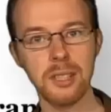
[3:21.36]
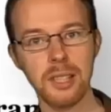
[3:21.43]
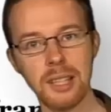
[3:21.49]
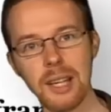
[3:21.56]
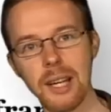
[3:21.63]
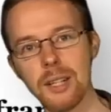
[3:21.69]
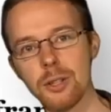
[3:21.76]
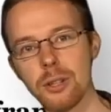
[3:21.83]
than
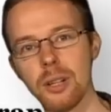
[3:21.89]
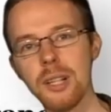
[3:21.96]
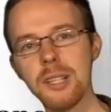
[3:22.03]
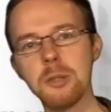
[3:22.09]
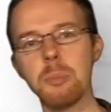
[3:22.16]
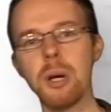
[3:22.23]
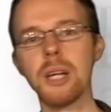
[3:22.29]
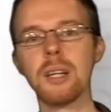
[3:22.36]
engage in
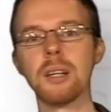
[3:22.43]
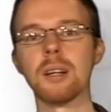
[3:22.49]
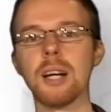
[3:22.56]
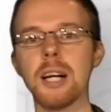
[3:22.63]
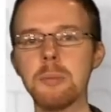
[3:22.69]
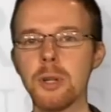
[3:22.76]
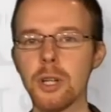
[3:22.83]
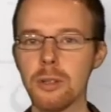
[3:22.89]

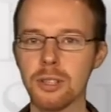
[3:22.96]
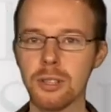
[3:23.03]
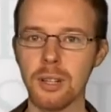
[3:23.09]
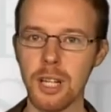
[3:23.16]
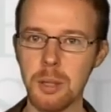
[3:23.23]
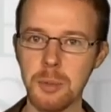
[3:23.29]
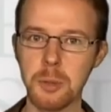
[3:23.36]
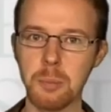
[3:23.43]
list-making, I'm going to
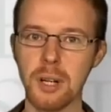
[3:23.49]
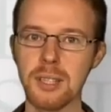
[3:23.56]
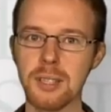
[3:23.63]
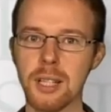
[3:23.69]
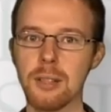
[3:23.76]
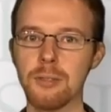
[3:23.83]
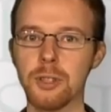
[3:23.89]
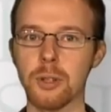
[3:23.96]
limit
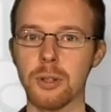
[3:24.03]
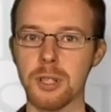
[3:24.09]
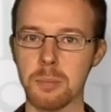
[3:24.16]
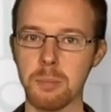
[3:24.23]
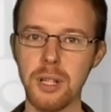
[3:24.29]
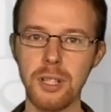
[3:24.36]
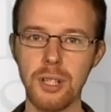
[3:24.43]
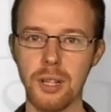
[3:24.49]
myself to
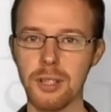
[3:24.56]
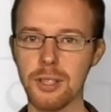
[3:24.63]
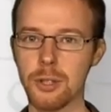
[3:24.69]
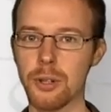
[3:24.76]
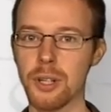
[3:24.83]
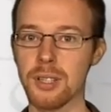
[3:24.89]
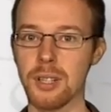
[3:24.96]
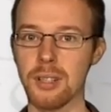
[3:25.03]
as much
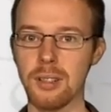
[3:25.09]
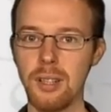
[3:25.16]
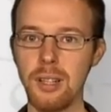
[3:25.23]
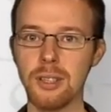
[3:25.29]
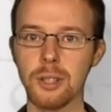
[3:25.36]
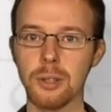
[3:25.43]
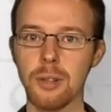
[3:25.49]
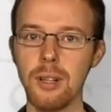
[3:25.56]
history as I
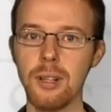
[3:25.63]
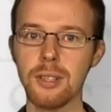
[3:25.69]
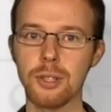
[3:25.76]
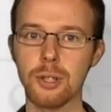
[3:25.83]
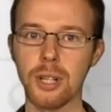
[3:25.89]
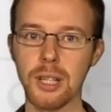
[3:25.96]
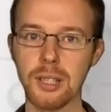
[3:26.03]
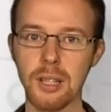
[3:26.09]
need to
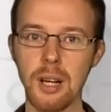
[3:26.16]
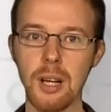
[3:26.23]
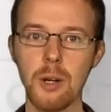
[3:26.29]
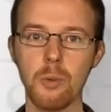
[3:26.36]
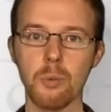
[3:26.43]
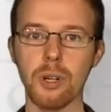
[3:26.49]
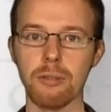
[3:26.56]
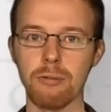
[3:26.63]
illustrate
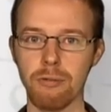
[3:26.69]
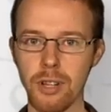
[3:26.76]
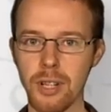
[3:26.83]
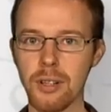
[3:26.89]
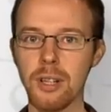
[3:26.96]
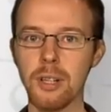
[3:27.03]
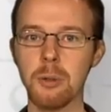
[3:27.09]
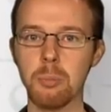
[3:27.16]
one
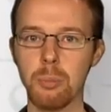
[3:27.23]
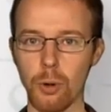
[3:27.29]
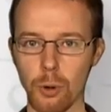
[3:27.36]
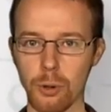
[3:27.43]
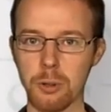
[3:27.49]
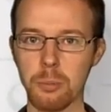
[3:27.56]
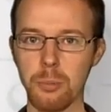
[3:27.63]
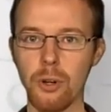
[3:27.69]
very
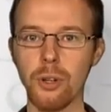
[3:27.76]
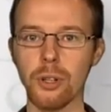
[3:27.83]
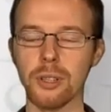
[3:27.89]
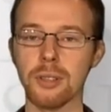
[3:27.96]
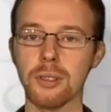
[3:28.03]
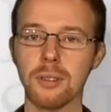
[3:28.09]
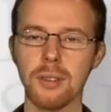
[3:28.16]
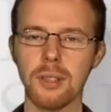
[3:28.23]
important
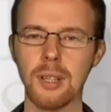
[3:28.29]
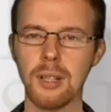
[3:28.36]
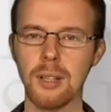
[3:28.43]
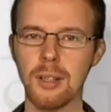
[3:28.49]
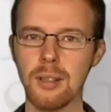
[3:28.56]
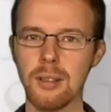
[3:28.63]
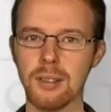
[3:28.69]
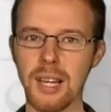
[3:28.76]
point.
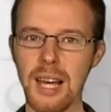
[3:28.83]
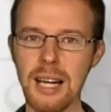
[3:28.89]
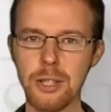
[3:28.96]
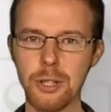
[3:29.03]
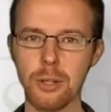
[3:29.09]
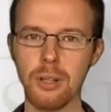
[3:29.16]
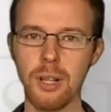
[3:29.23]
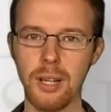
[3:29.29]
The
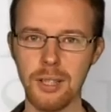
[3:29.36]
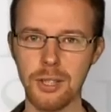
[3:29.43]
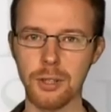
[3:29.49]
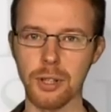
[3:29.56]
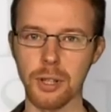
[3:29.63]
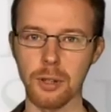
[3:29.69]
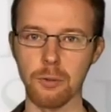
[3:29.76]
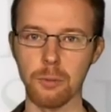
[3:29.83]
actual
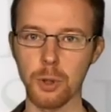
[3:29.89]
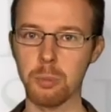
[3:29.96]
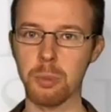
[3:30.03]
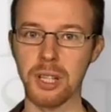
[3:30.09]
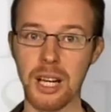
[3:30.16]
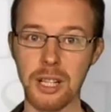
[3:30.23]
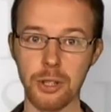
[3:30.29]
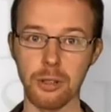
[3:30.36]
history of
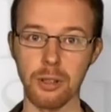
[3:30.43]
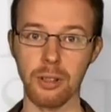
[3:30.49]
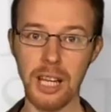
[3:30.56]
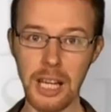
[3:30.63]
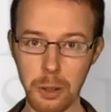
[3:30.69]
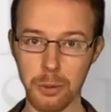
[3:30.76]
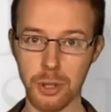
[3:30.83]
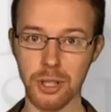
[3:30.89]
would-be natural
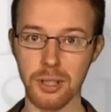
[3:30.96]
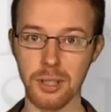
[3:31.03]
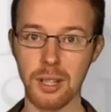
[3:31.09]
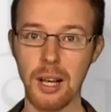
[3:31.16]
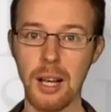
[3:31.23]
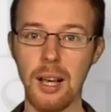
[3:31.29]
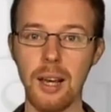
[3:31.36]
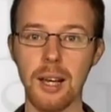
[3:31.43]

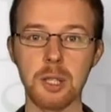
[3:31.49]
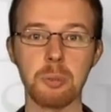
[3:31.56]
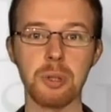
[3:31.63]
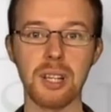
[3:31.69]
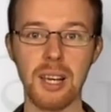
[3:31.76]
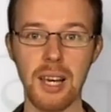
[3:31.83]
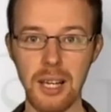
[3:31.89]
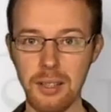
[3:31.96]
languages has
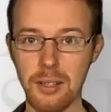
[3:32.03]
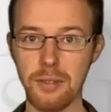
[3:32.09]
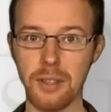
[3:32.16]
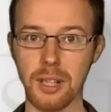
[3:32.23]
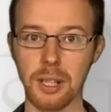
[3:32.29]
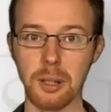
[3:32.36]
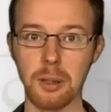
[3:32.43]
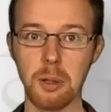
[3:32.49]
been
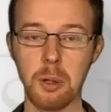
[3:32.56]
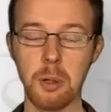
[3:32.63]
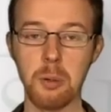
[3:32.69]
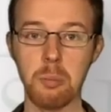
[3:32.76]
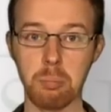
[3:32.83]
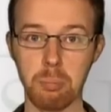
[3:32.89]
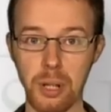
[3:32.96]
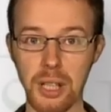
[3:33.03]
anything
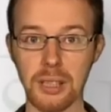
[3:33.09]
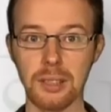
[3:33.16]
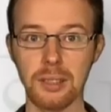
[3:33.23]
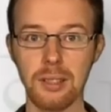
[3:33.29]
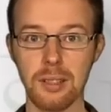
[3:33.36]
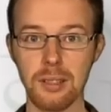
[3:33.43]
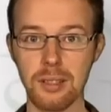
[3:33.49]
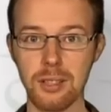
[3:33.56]

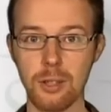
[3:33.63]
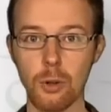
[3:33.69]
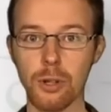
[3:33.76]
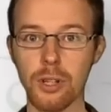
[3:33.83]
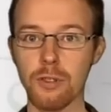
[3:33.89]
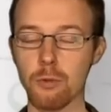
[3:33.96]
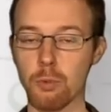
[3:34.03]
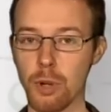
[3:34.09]
but a
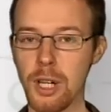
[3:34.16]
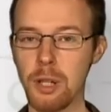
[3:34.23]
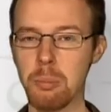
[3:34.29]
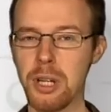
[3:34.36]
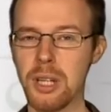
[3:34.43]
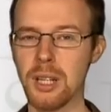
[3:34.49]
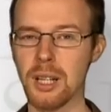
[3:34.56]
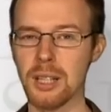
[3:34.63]
story of
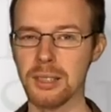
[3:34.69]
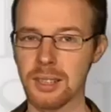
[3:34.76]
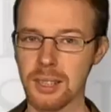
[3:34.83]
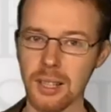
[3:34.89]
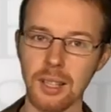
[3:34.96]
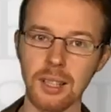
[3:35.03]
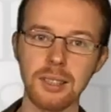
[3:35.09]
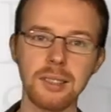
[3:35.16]
well-meaning
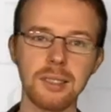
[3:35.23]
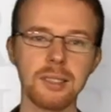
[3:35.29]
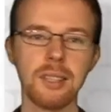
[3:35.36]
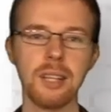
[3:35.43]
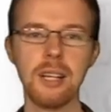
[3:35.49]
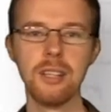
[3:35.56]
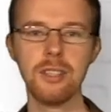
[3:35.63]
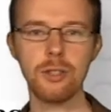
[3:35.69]

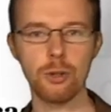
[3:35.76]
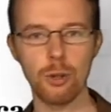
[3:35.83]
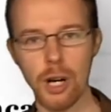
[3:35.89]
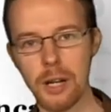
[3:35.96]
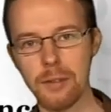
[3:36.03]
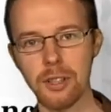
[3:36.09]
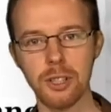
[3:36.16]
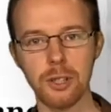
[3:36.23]
idealists
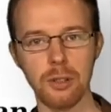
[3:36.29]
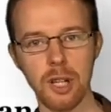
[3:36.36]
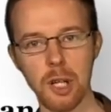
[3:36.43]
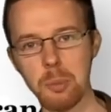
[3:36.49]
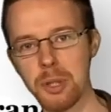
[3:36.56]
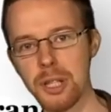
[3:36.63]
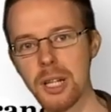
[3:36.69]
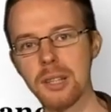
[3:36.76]
striving to
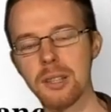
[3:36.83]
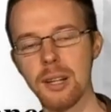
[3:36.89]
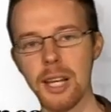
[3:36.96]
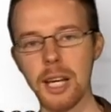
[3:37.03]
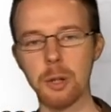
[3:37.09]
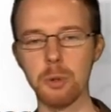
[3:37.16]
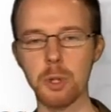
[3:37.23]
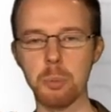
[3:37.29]
eliminate the
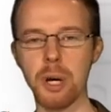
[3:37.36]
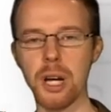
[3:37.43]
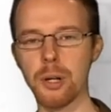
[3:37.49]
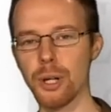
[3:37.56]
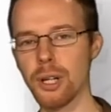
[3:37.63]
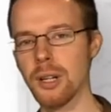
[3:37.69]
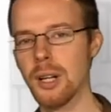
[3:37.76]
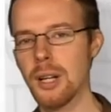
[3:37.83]
language
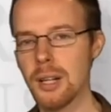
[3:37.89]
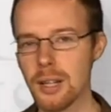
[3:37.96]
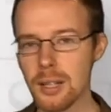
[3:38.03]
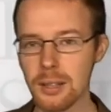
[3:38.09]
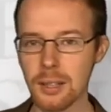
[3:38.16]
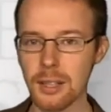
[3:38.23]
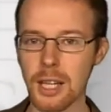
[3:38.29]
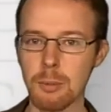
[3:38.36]
barrier
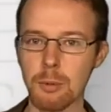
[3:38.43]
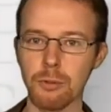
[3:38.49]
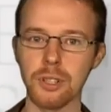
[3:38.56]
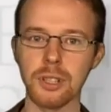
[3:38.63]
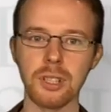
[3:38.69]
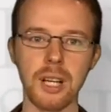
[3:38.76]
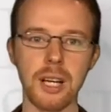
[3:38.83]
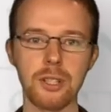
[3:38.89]
in the name
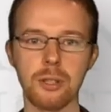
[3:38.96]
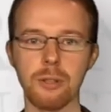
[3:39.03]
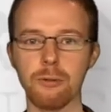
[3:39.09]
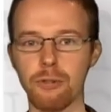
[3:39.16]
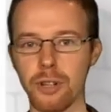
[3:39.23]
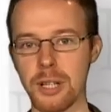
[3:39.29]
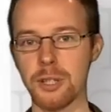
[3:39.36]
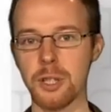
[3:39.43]
of international
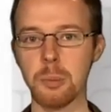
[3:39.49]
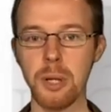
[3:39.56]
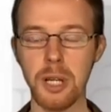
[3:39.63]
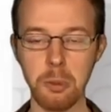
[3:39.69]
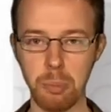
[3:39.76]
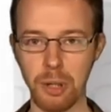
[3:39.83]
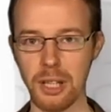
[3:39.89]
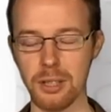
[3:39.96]
friendship
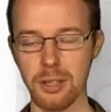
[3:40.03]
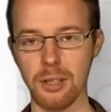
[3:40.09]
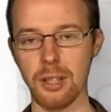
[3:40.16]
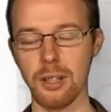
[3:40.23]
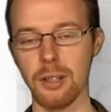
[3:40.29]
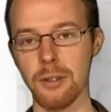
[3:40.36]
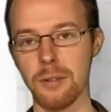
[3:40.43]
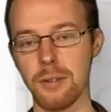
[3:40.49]
and peace
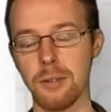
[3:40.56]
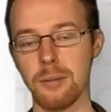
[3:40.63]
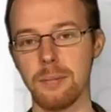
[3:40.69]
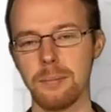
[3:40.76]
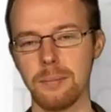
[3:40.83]
on earth.